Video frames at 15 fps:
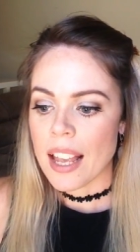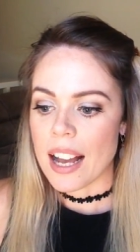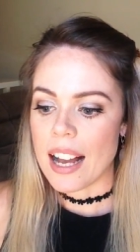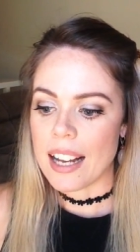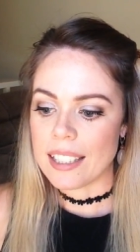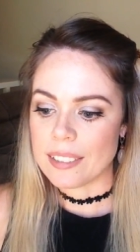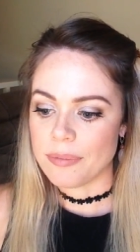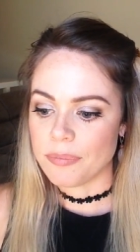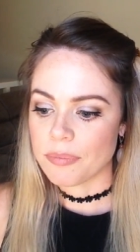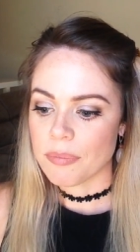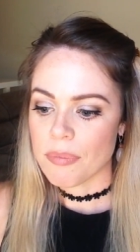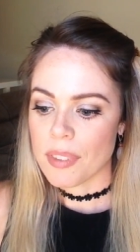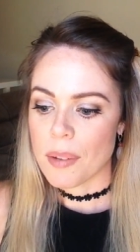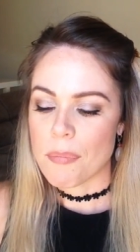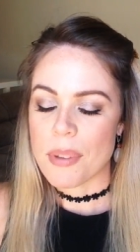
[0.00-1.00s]
Um,
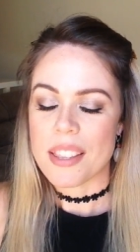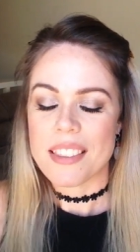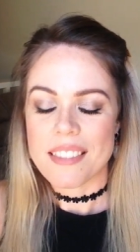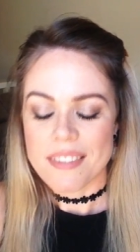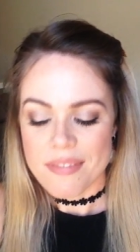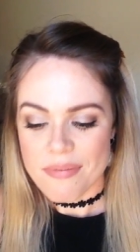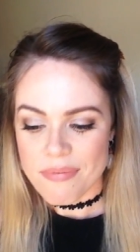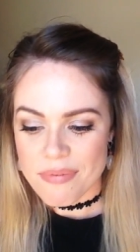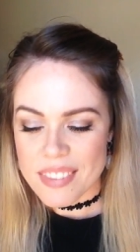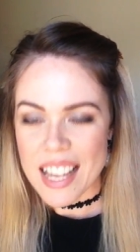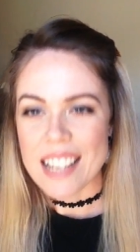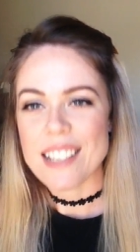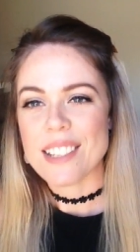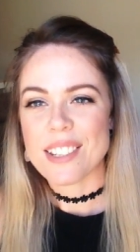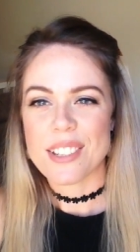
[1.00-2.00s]
but
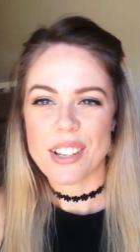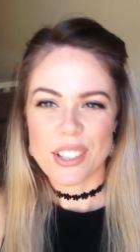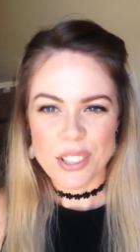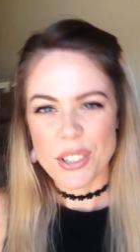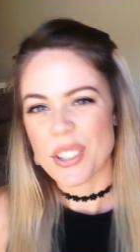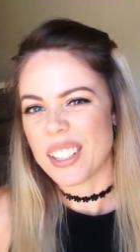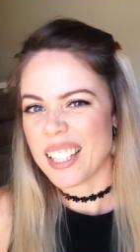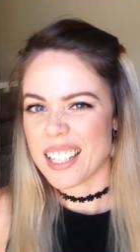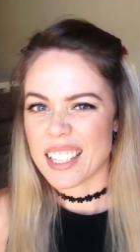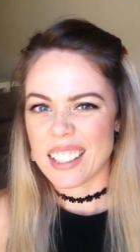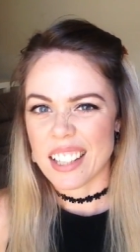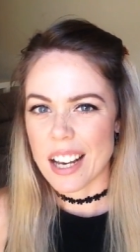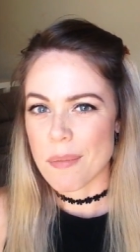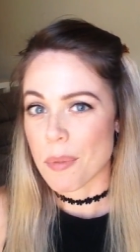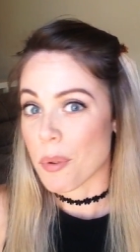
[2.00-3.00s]
that is not truly in
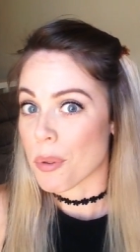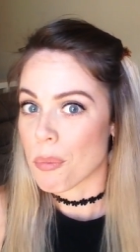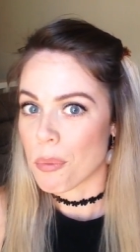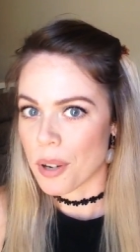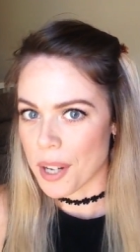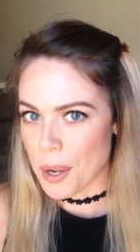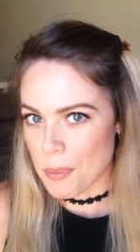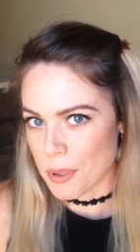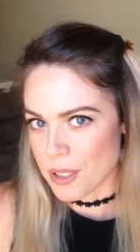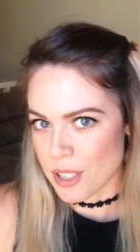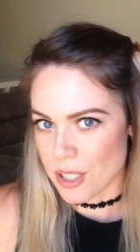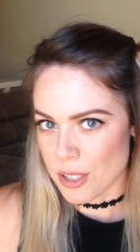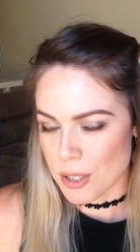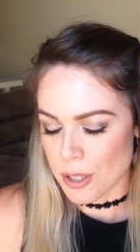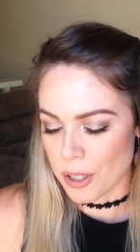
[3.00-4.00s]
alignment with what I want
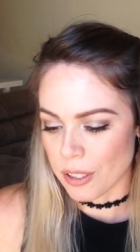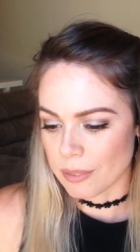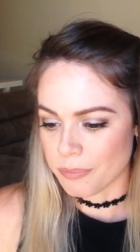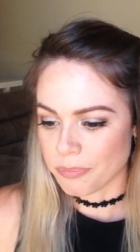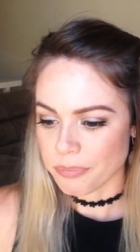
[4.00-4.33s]
to do.